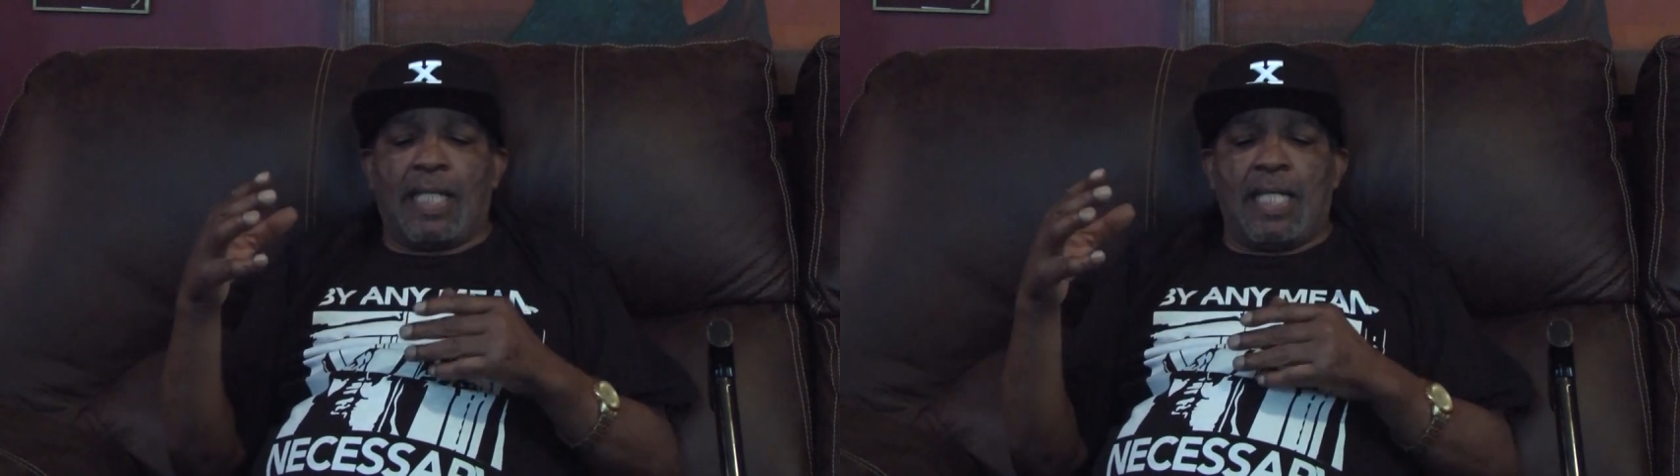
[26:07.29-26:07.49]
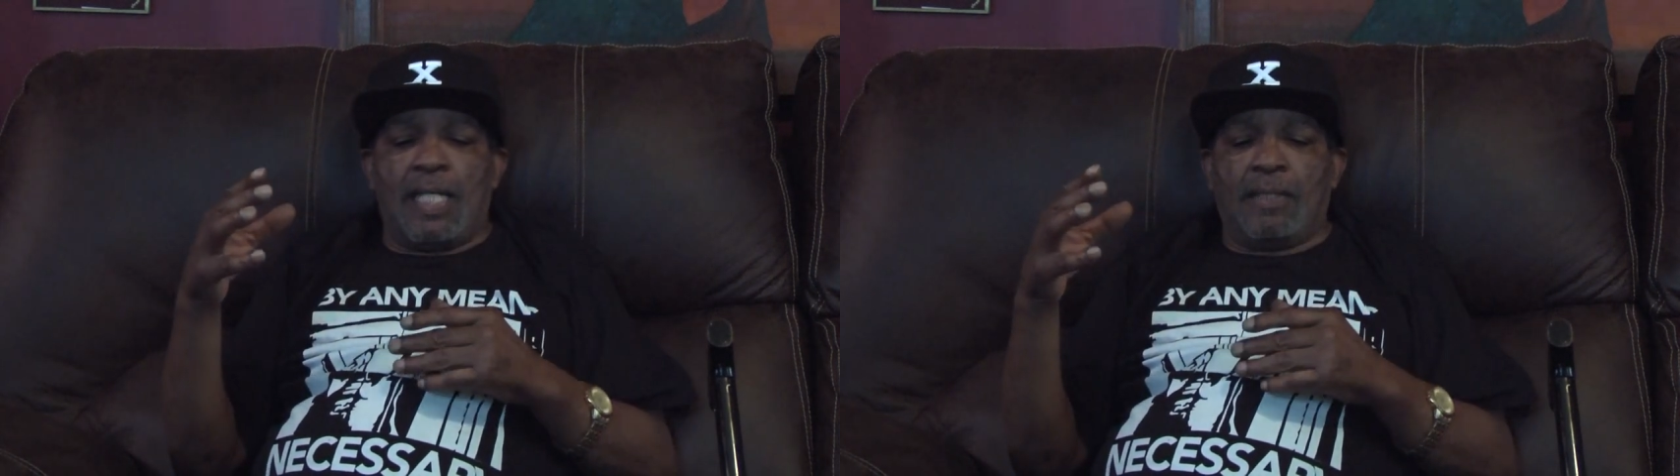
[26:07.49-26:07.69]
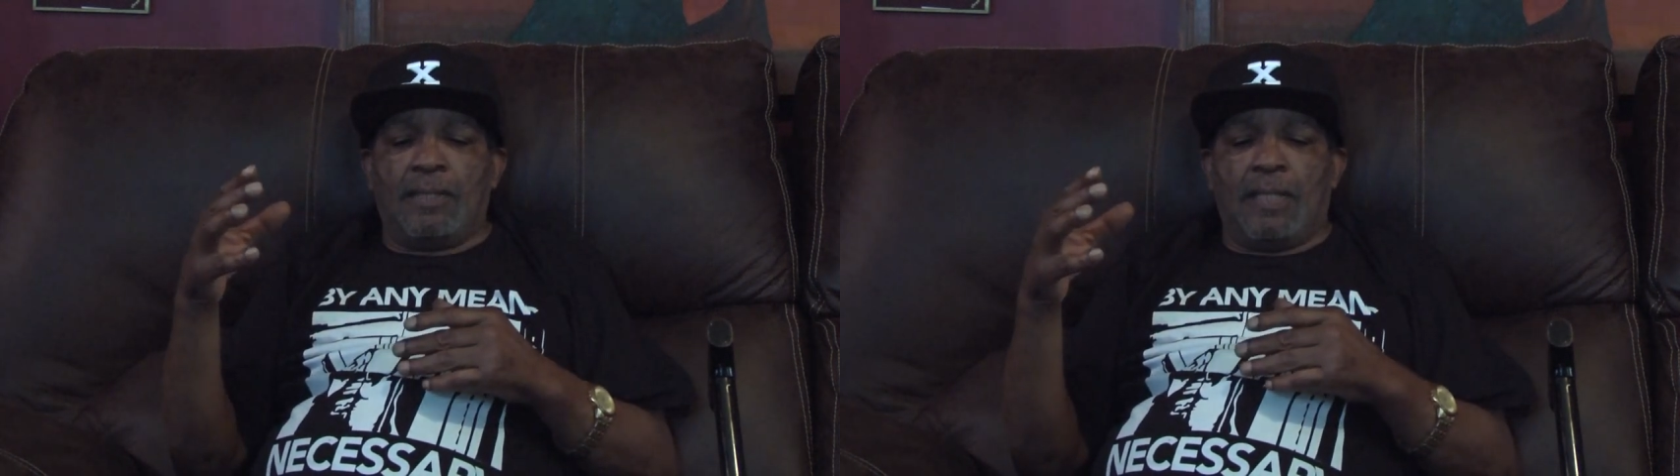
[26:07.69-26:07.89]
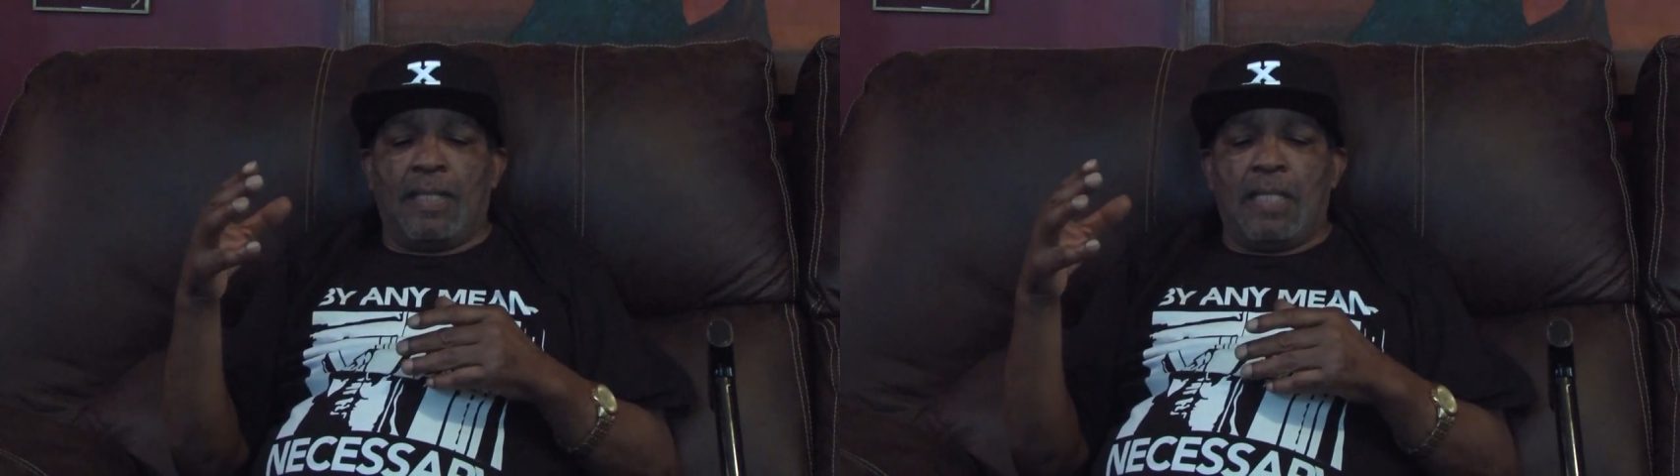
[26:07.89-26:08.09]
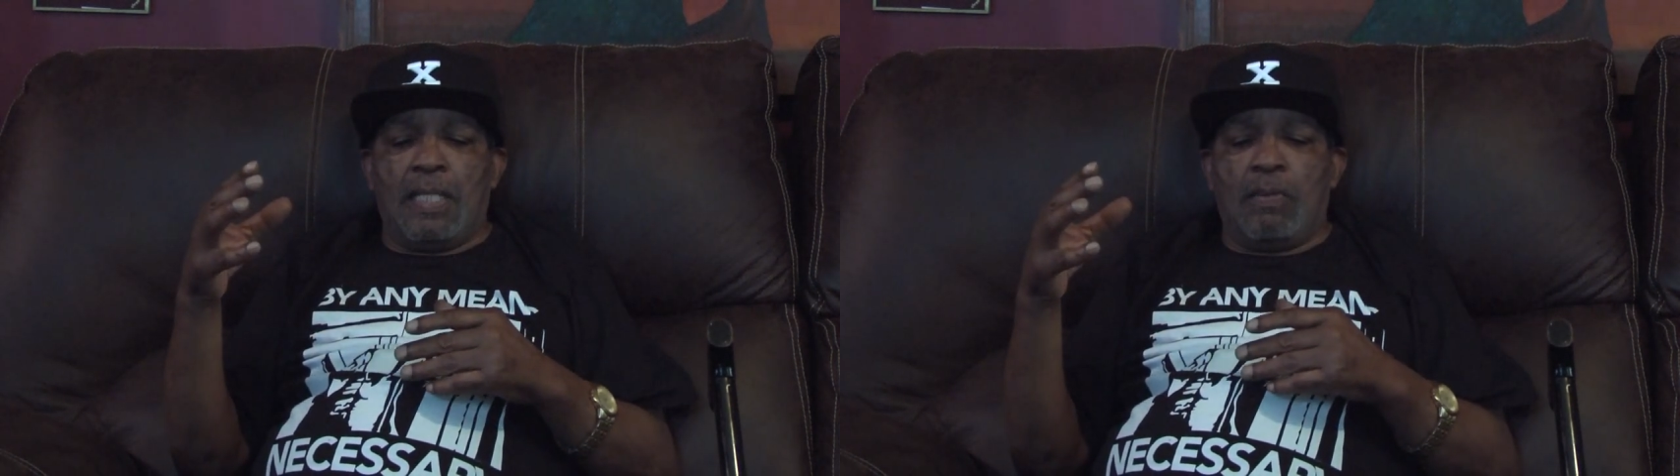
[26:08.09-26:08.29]
Uh,
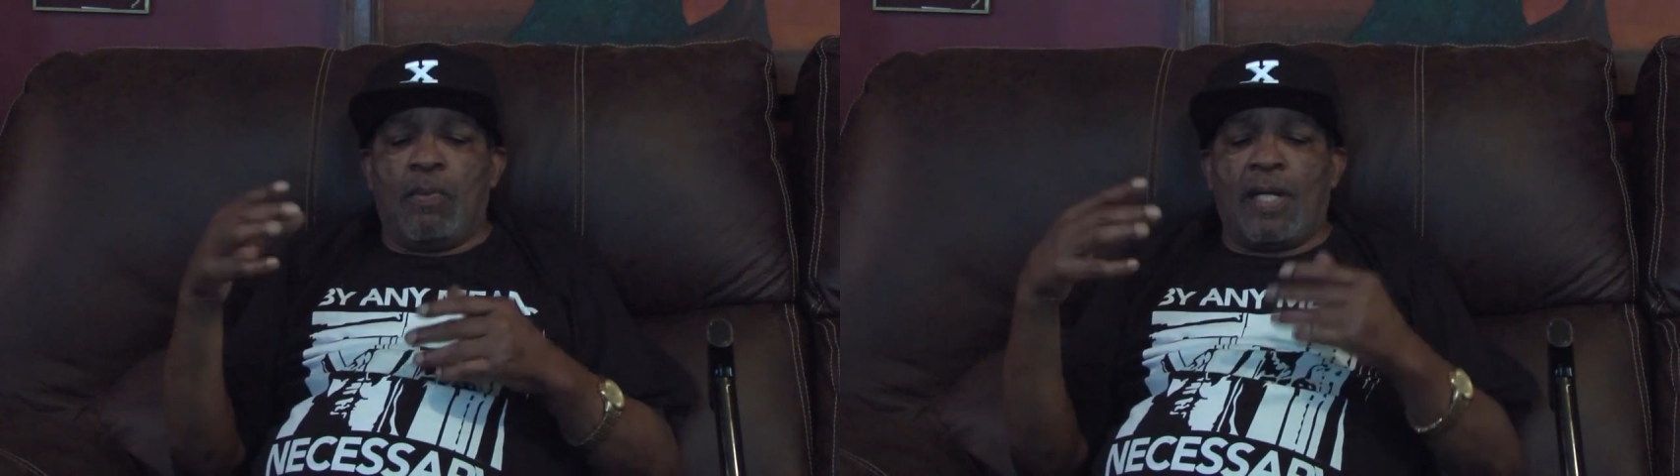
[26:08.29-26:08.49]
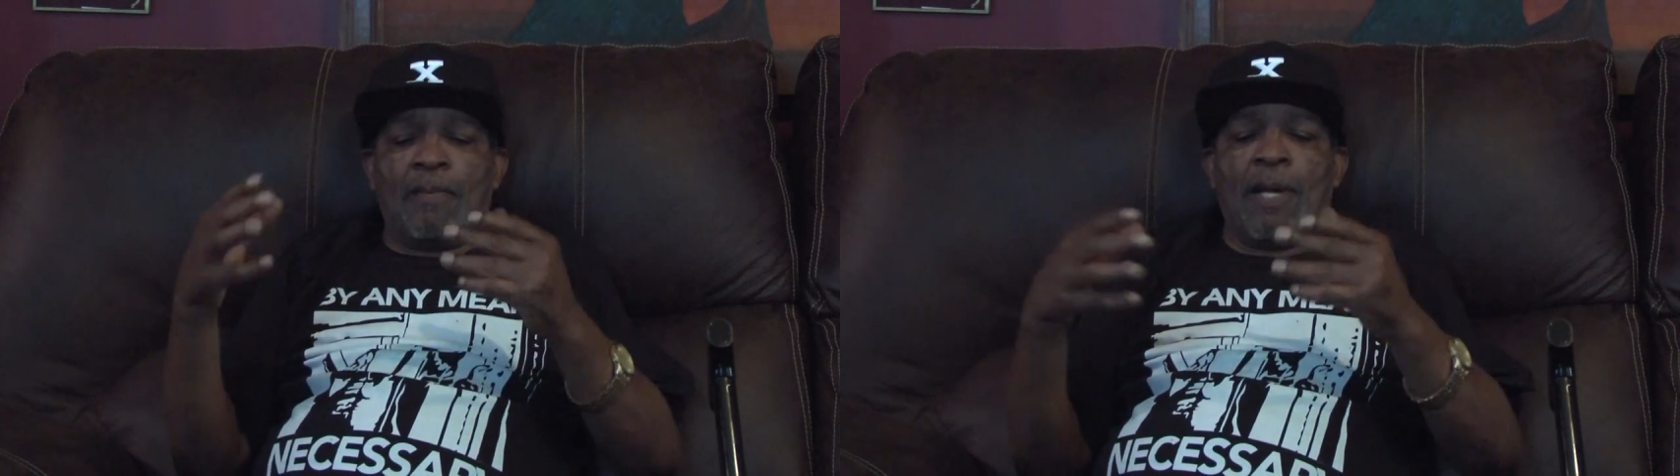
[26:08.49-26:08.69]
what